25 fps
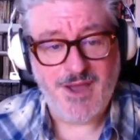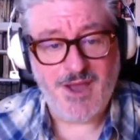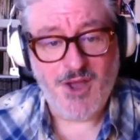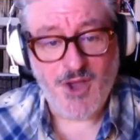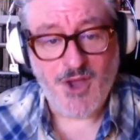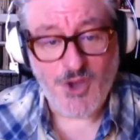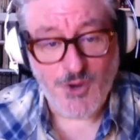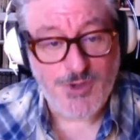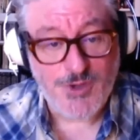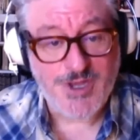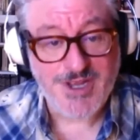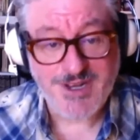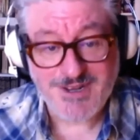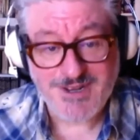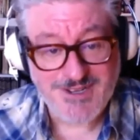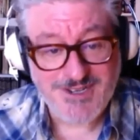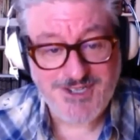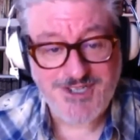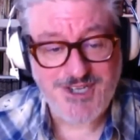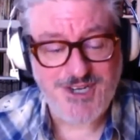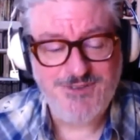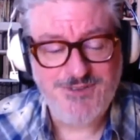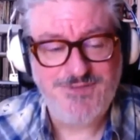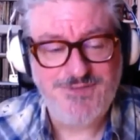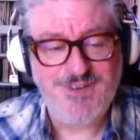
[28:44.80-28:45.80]
Who killed the
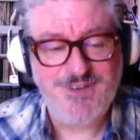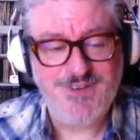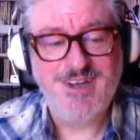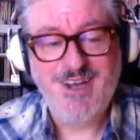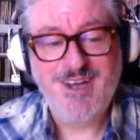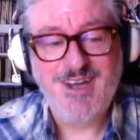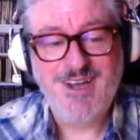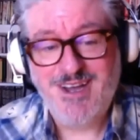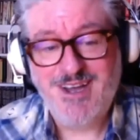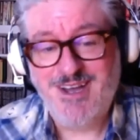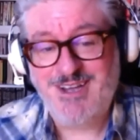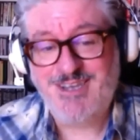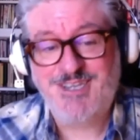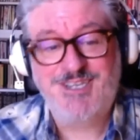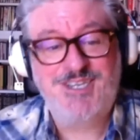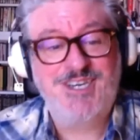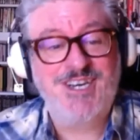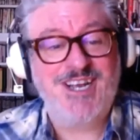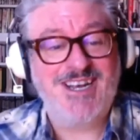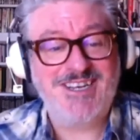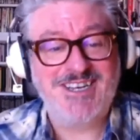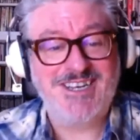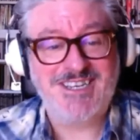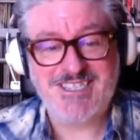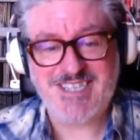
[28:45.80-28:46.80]
chauffeur? And
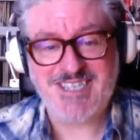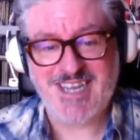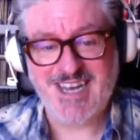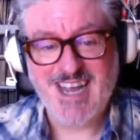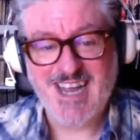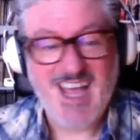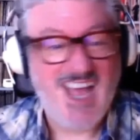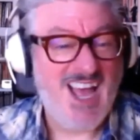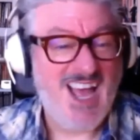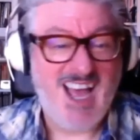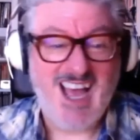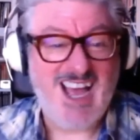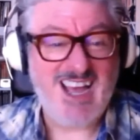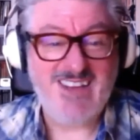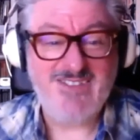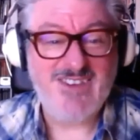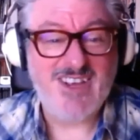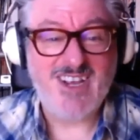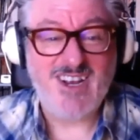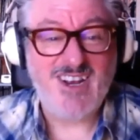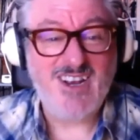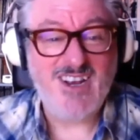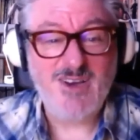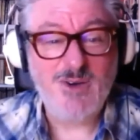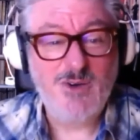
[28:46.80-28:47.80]
Chandler said, "I
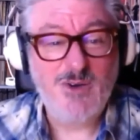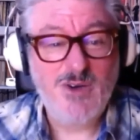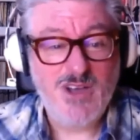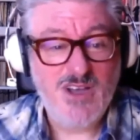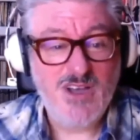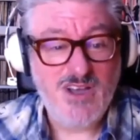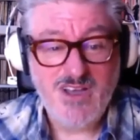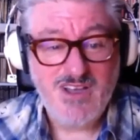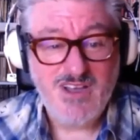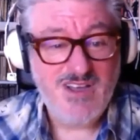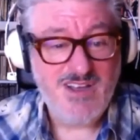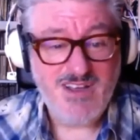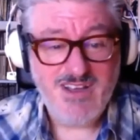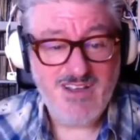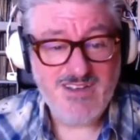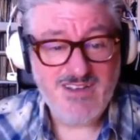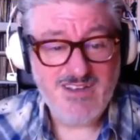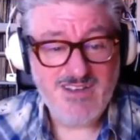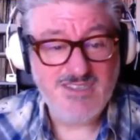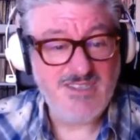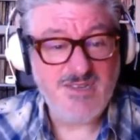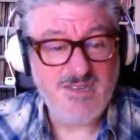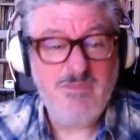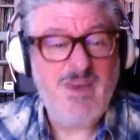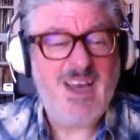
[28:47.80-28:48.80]
have a clue.
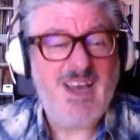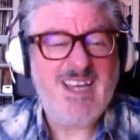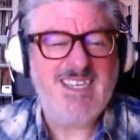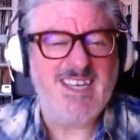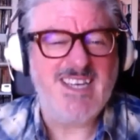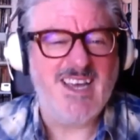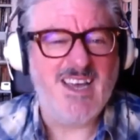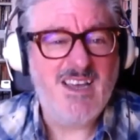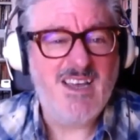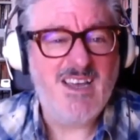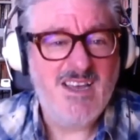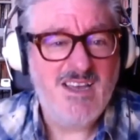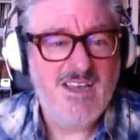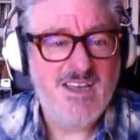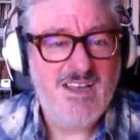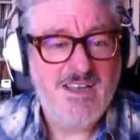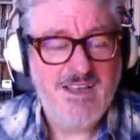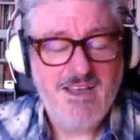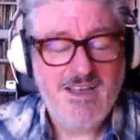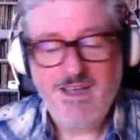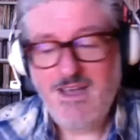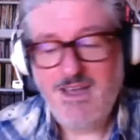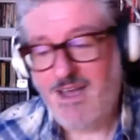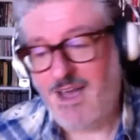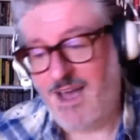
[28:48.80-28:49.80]
Does it matter?"
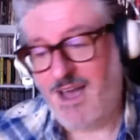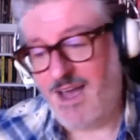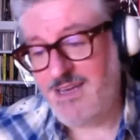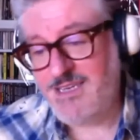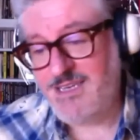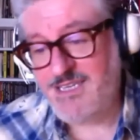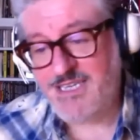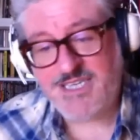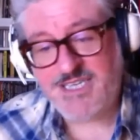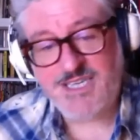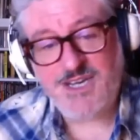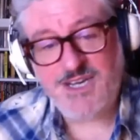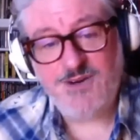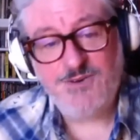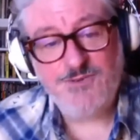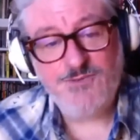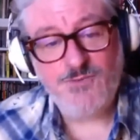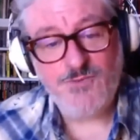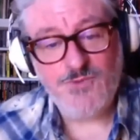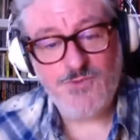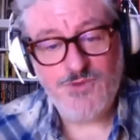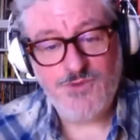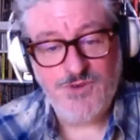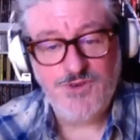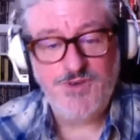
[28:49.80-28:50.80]
And so
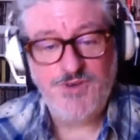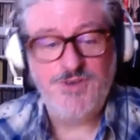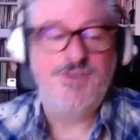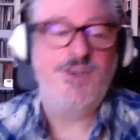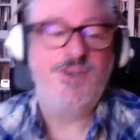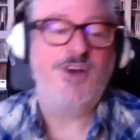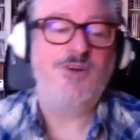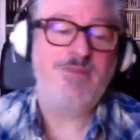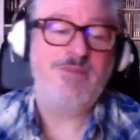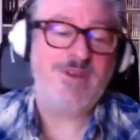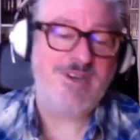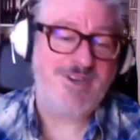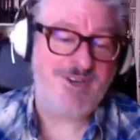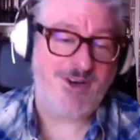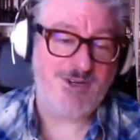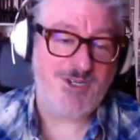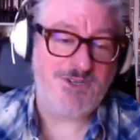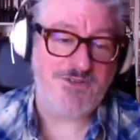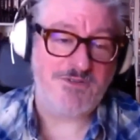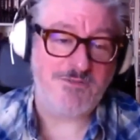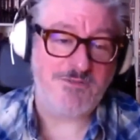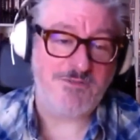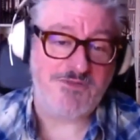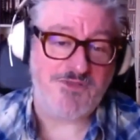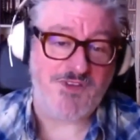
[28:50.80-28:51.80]
nobody knows
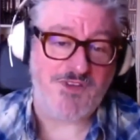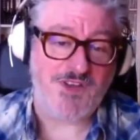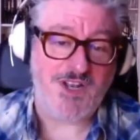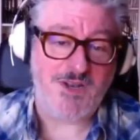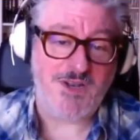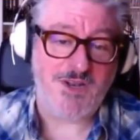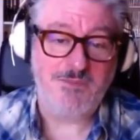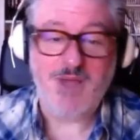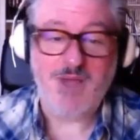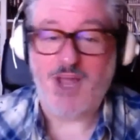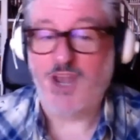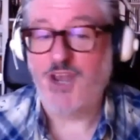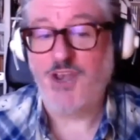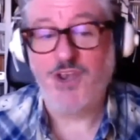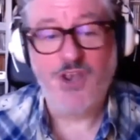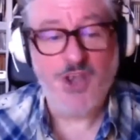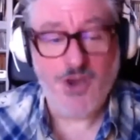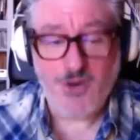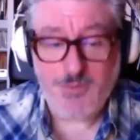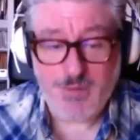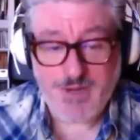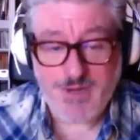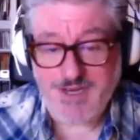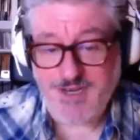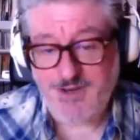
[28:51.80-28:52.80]
from the film,
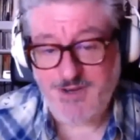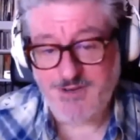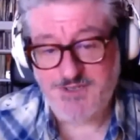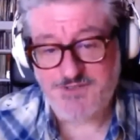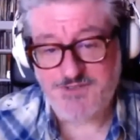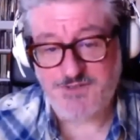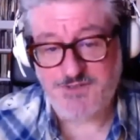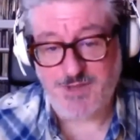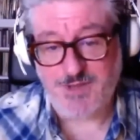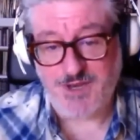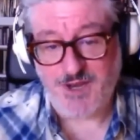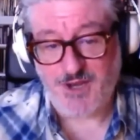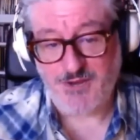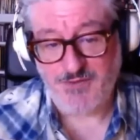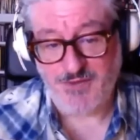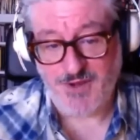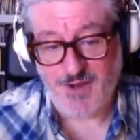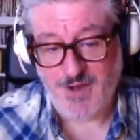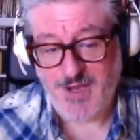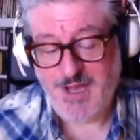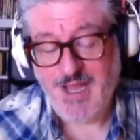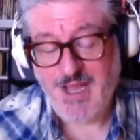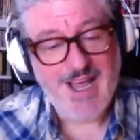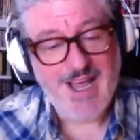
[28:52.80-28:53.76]
nobody knows from the novel.